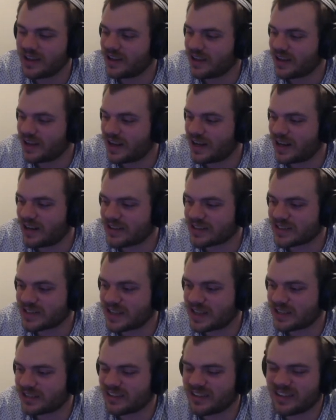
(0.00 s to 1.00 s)
and I was
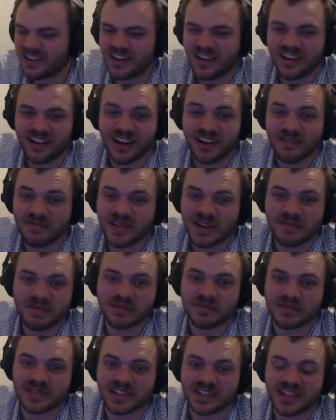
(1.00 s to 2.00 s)
like, oh, I made a
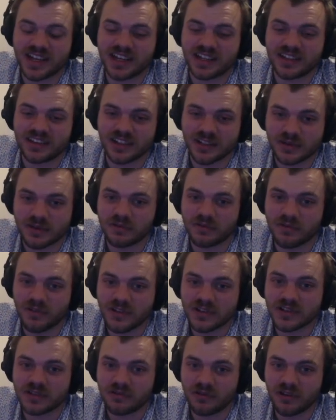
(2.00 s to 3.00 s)
big mistake. This one
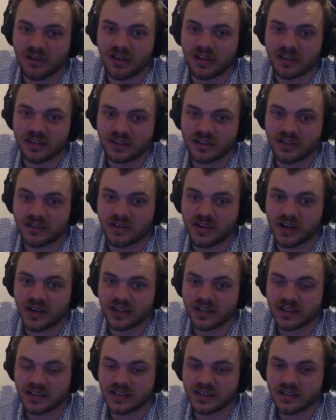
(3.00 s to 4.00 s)
wasn't worth the
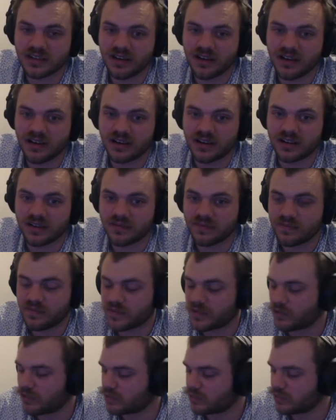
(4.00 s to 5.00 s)
credits on
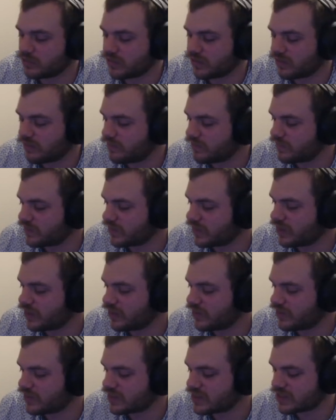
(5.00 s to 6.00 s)
Audible.
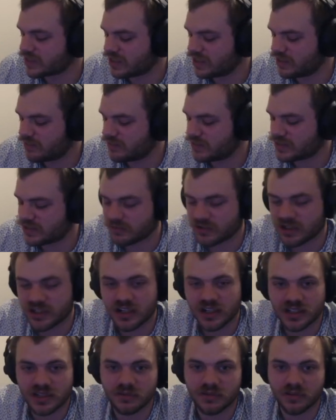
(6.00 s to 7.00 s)
This is gonna be some
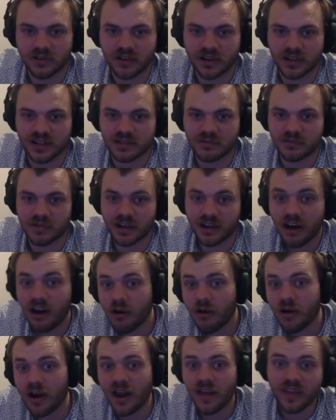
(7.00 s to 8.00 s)
shitty book, and he's gonna be like,
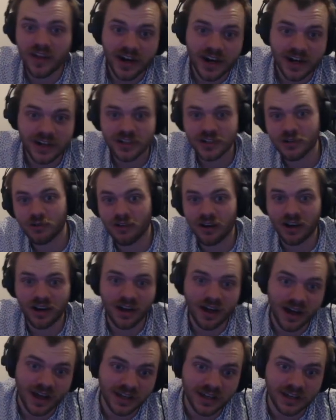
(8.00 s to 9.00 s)
oh, and then I saw a
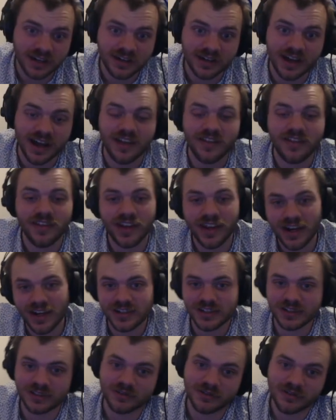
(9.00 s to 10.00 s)
lion, and then I
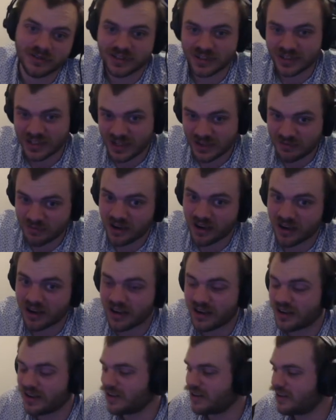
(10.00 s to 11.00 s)
saw a zebra,
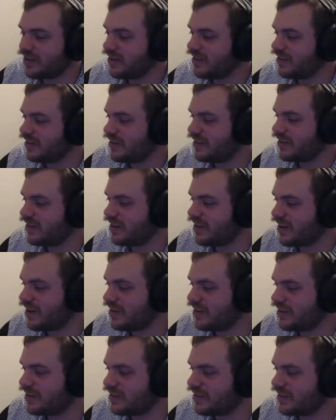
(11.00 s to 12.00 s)

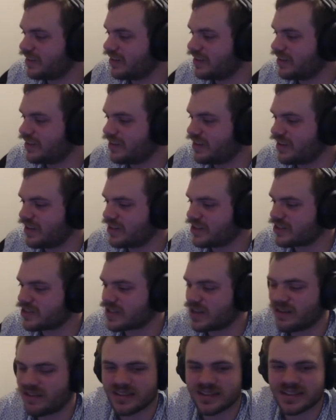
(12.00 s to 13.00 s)
and
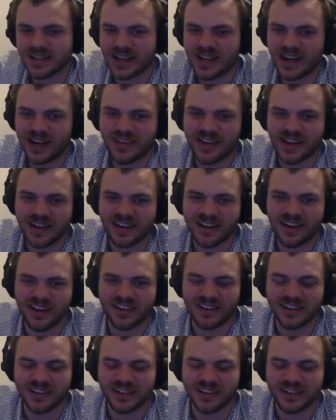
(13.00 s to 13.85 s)
so I was kind of like, oh,